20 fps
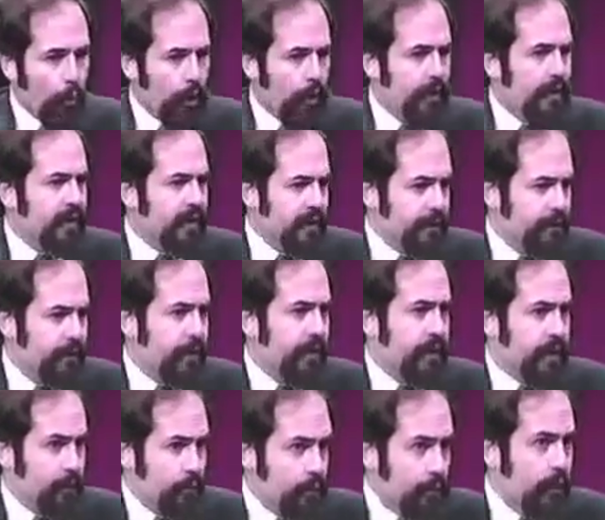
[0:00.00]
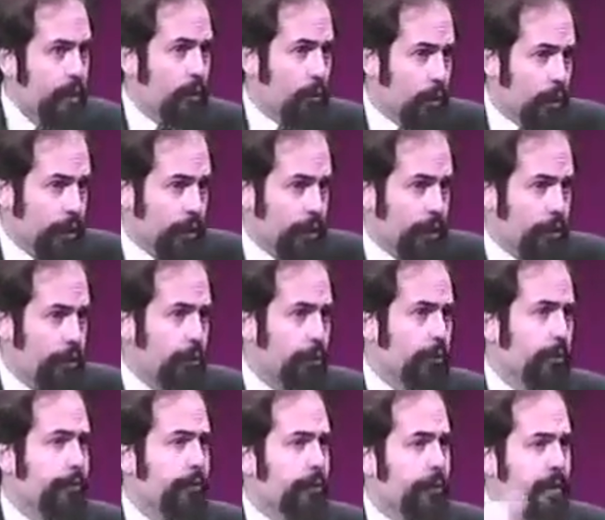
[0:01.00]
work that they felt they really wanted to do
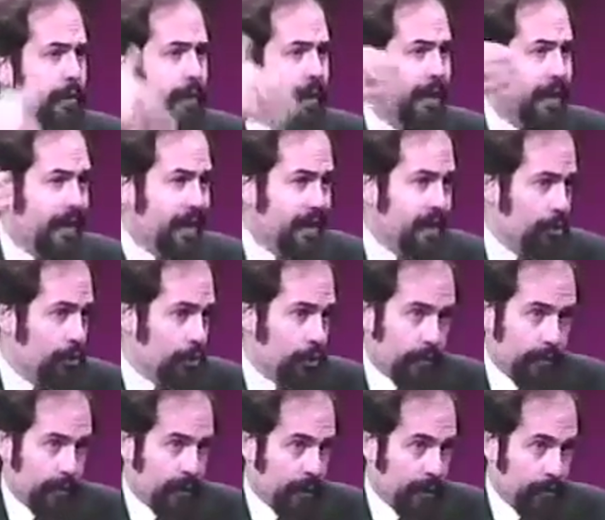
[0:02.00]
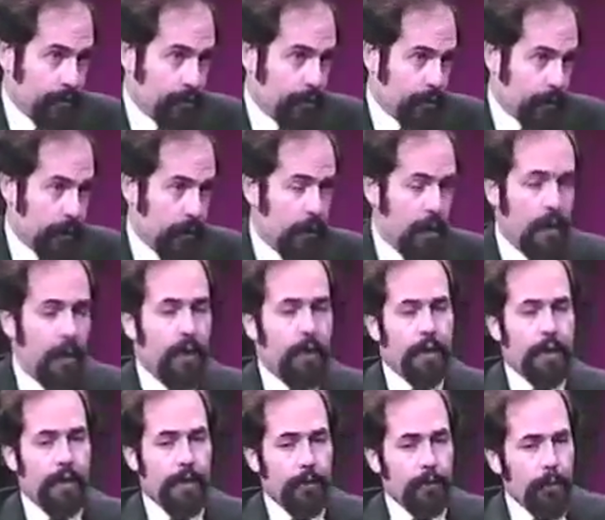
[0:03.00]
before they made any sort of announcement.
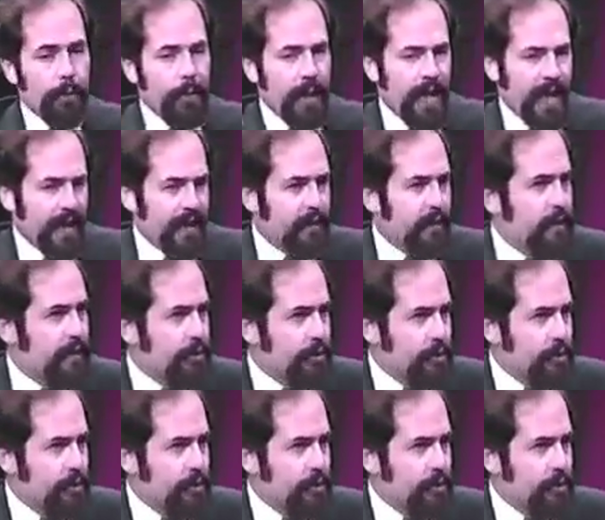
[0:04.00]
Now, there were patent